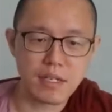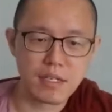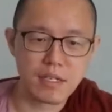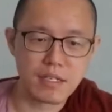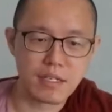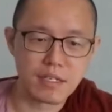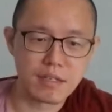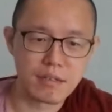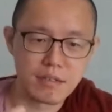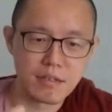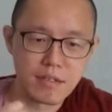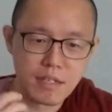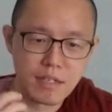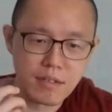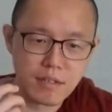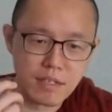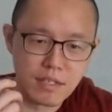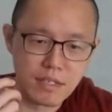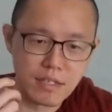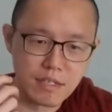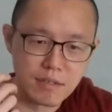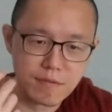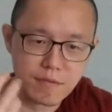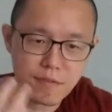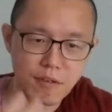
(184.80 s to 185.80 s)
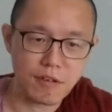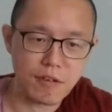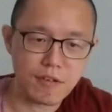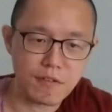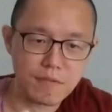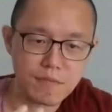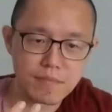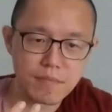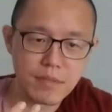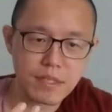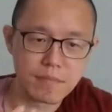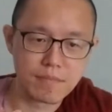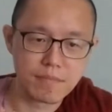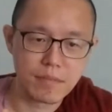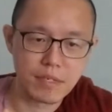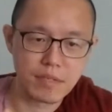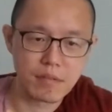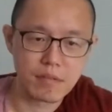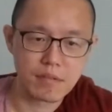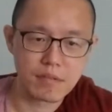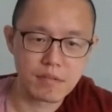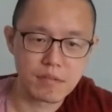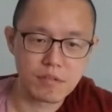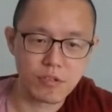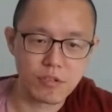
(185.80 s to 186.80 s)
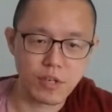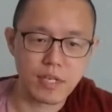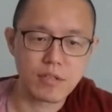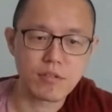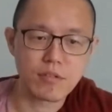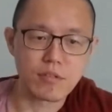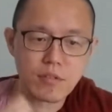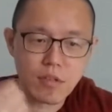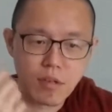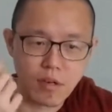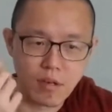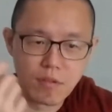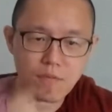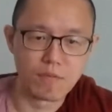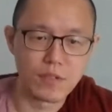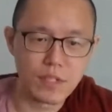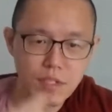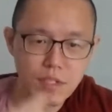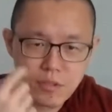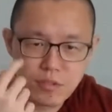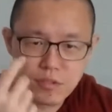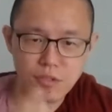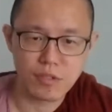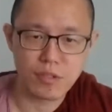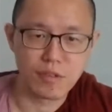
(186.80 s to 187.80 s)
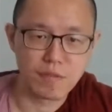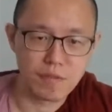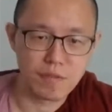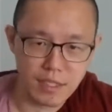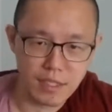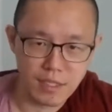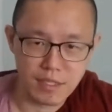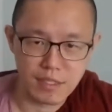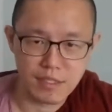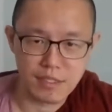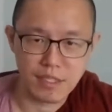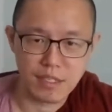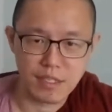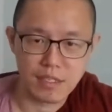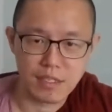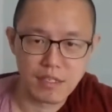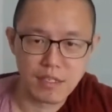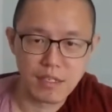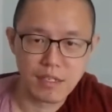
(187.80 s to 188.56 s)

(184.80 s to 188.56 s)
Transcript: involve people trying to convince you of anything.